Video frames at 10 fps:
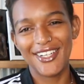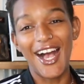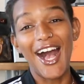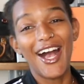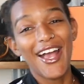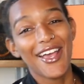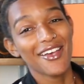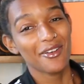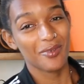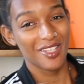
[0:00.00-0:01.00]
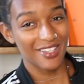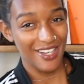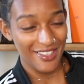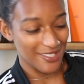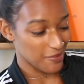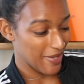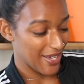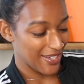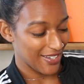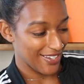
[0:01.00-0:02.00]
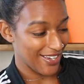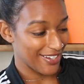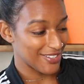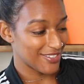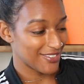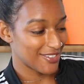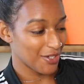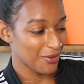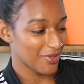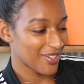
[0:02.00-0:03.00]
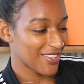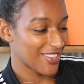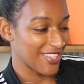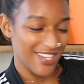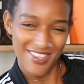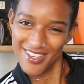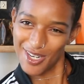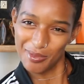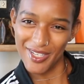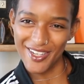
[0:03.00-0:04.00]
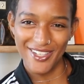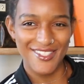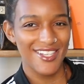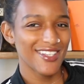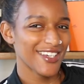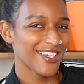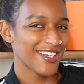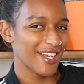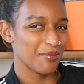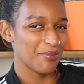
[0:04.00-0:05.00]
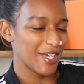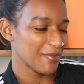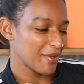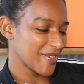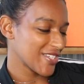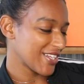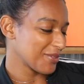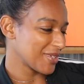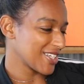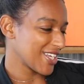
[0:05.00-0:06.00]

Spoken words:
I really like this bag. I don't think that I plan on selling it. I might maybe sell it one